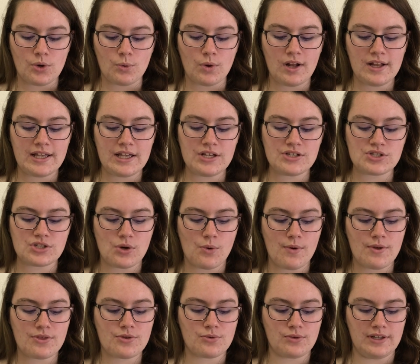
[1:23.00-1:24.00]
While he is
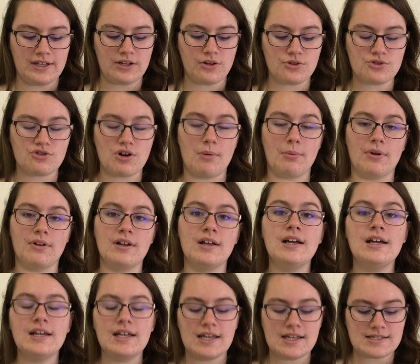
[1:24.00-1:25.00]
going through legal trouble,
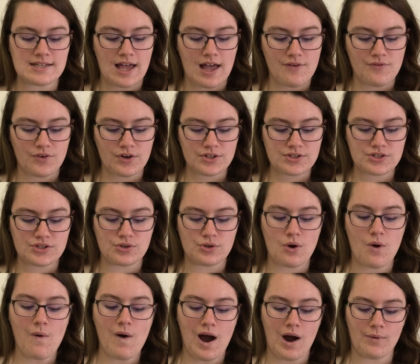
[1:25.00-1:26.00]
his efforts to
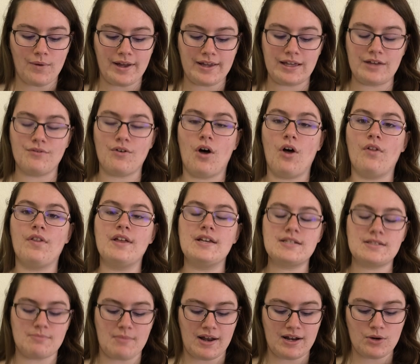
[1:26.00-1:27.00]
go out and give all
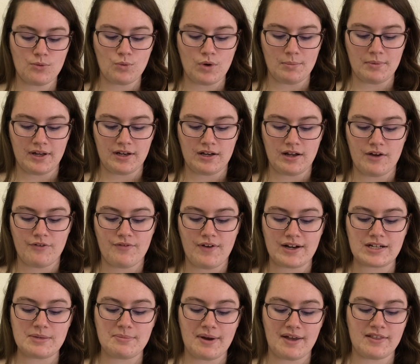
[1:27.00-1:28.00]
these men and women
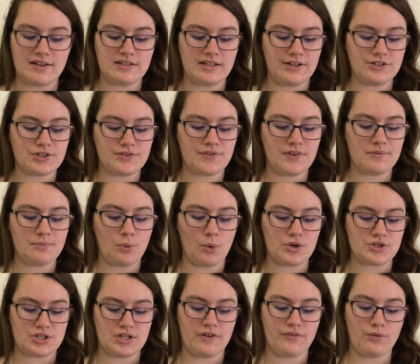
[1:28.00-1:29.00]
affected by the dangers of
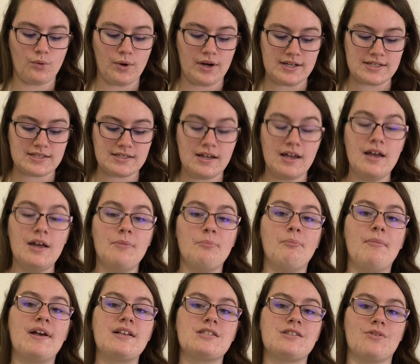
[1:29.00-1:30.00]
abortion a voice
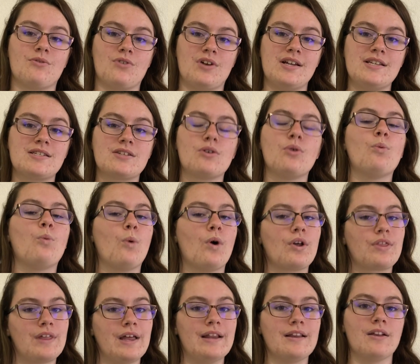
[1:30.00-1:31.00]
makes the risk
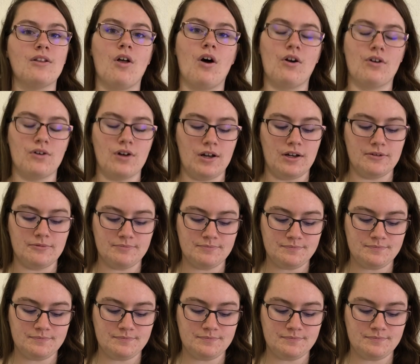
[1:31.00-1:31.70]
worth it in the long run.